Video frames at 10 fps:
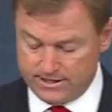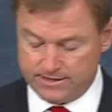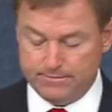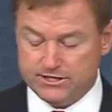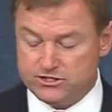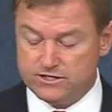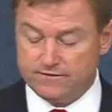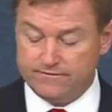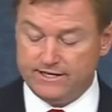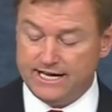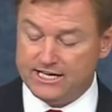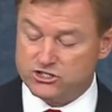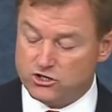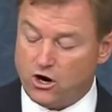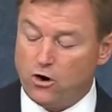The mission of the VA
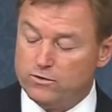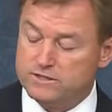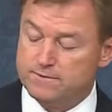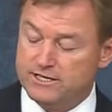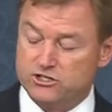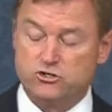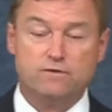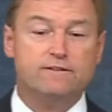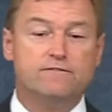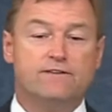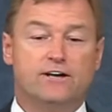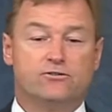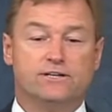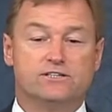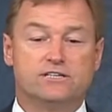should always be to serving the
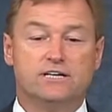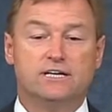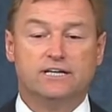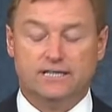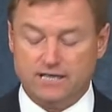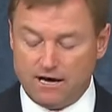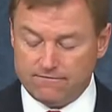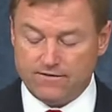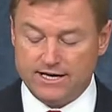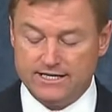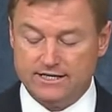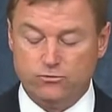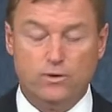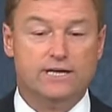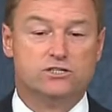veterans, not
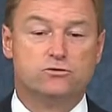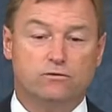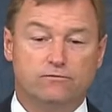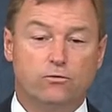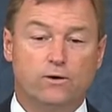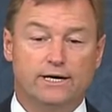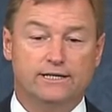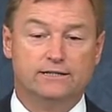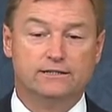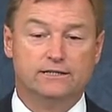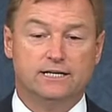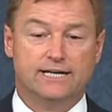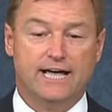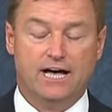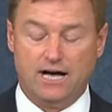finding ways to avoid
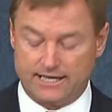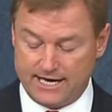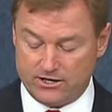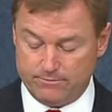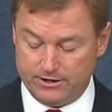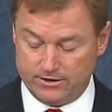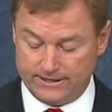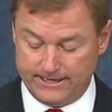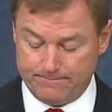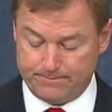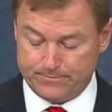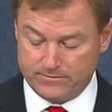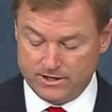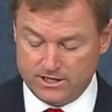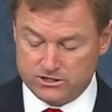accountability.
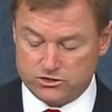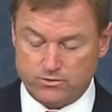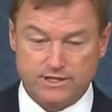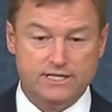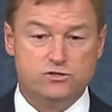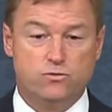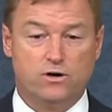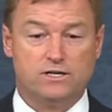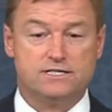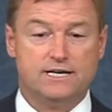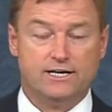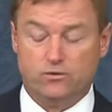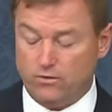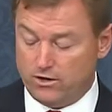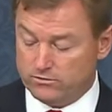So with these words, and I
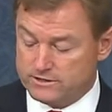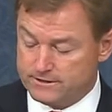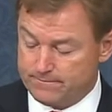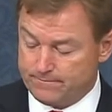quote,